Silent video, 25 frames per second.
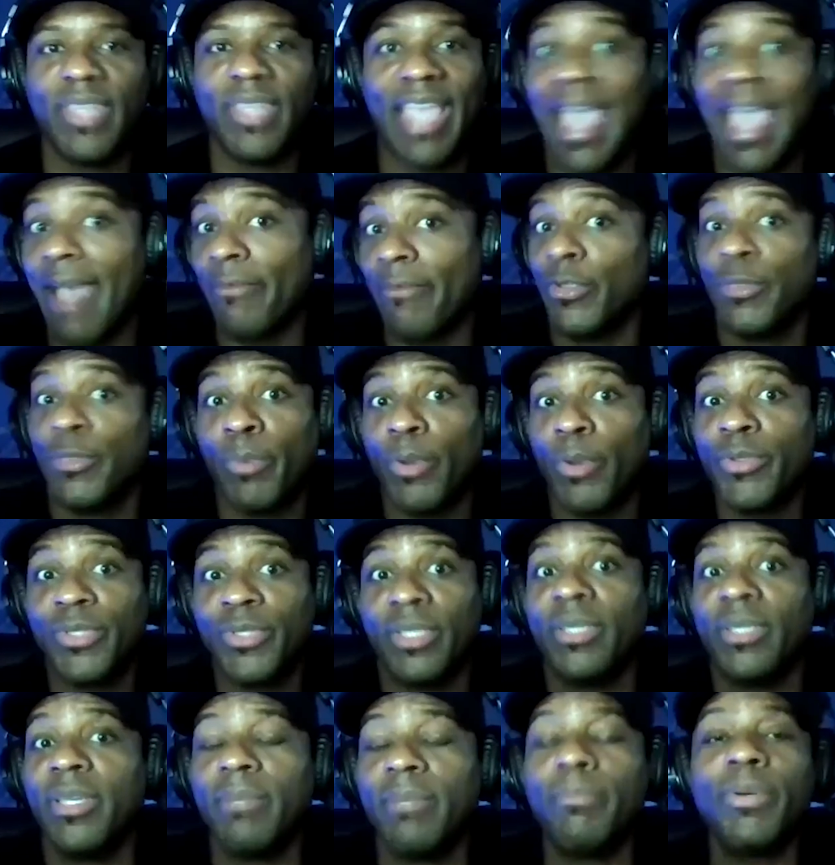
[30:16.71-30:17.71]
The average
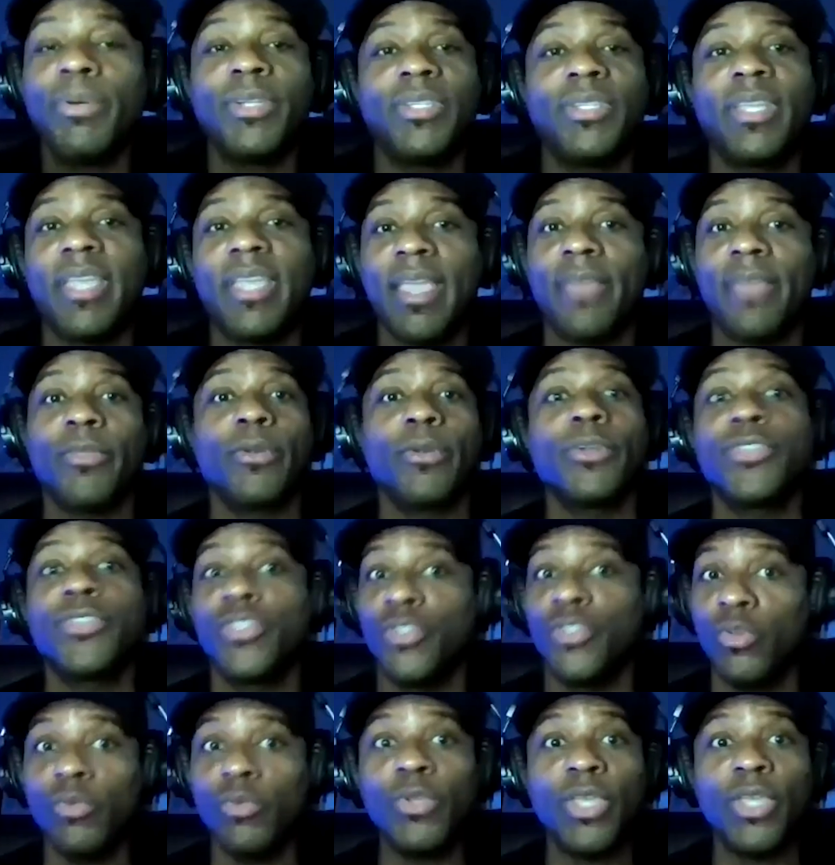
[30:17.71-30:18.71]
person can put together a
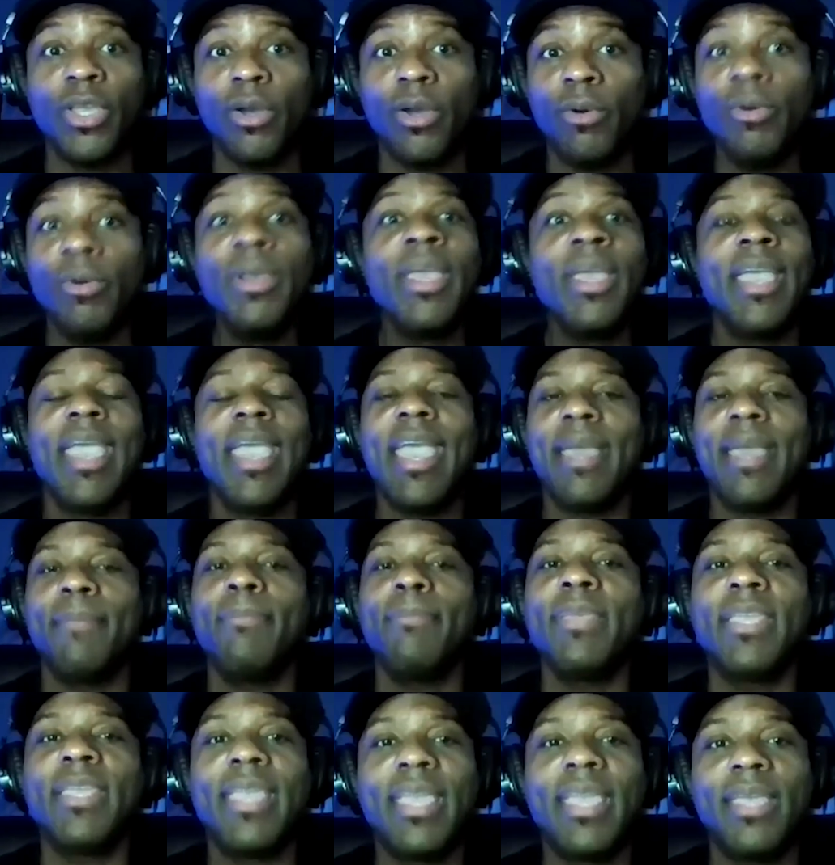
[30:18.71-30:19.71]
studio
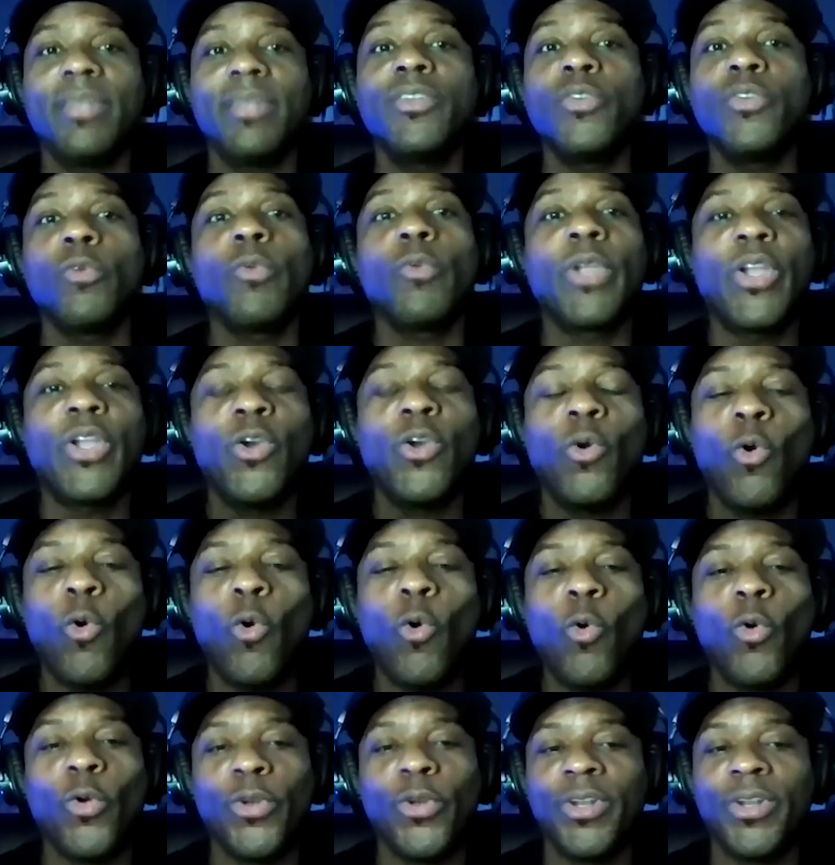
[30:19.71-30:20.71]
and begin to
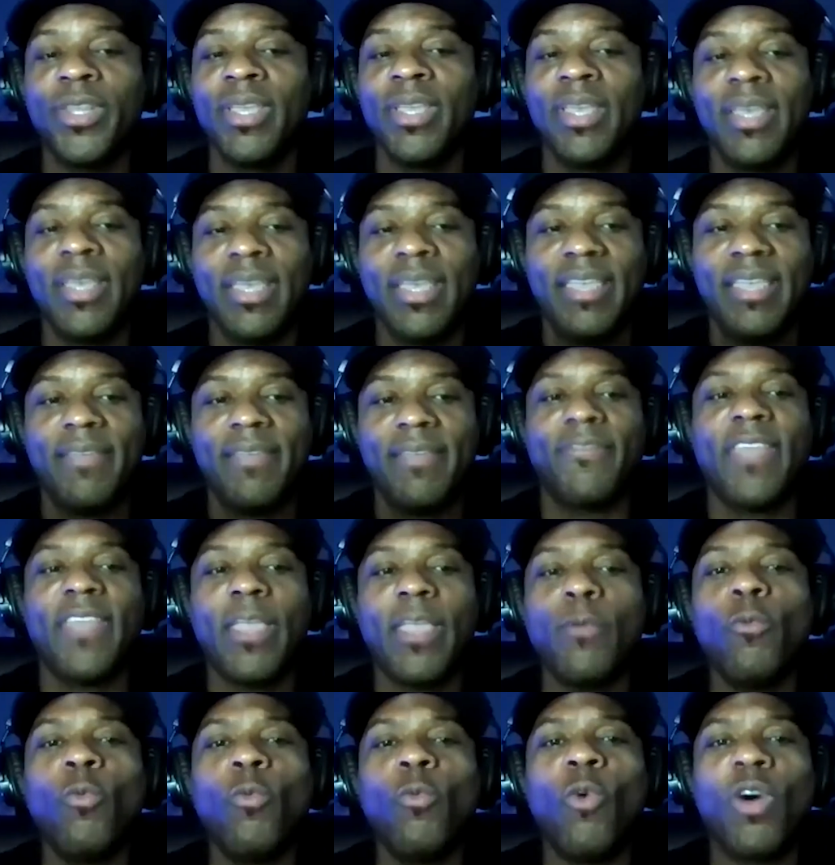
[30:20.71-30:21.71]
record if
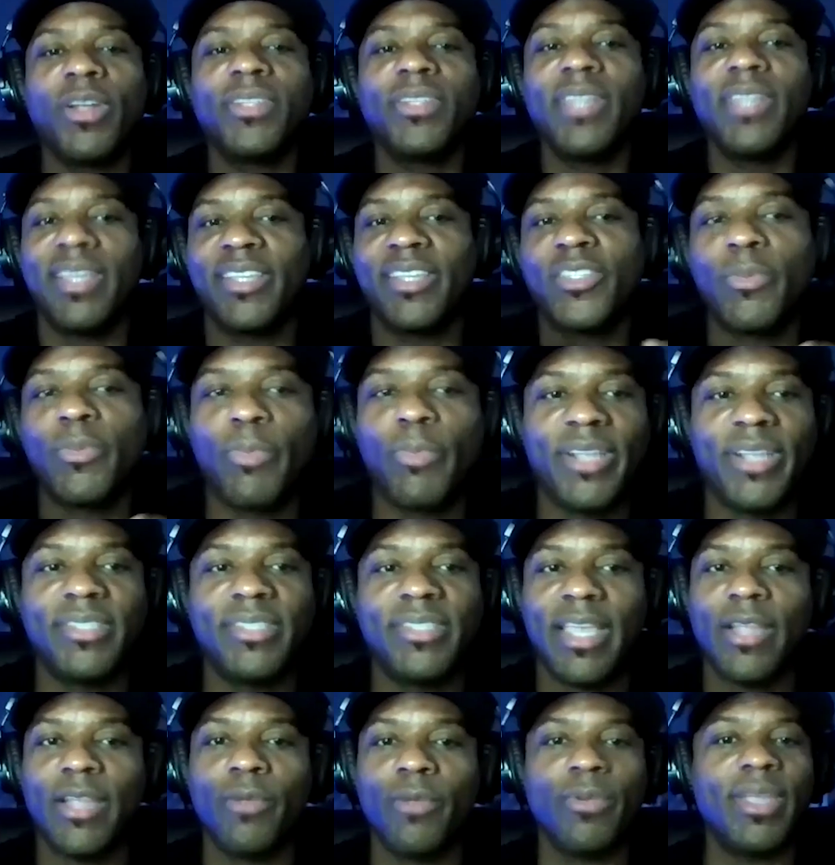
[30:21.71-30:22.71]
they want to express
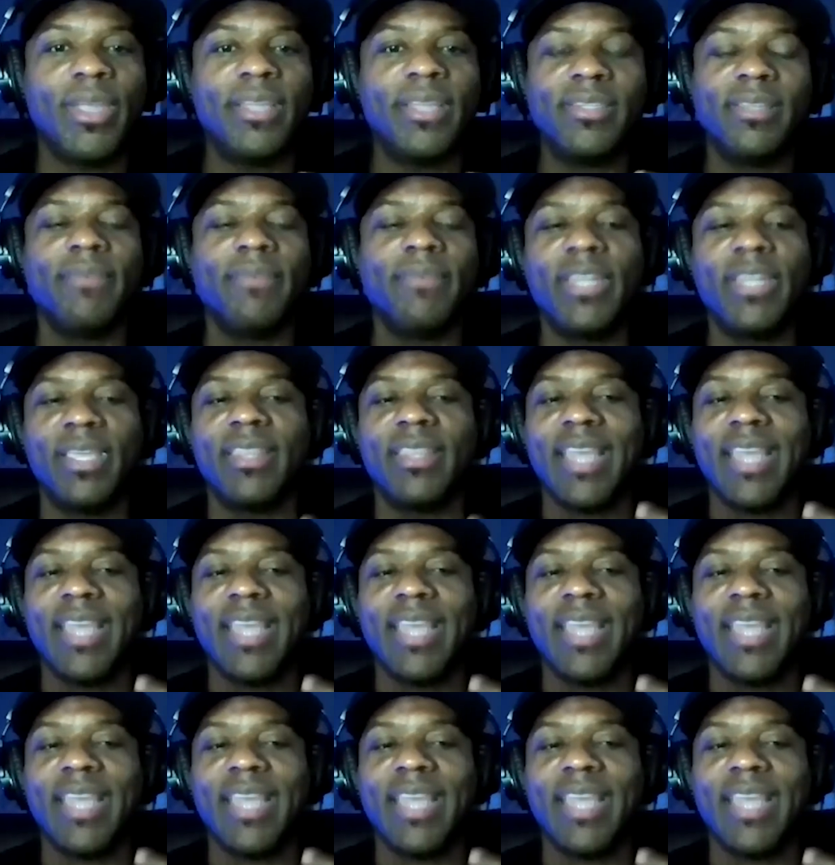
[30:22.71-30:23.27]
that creativity.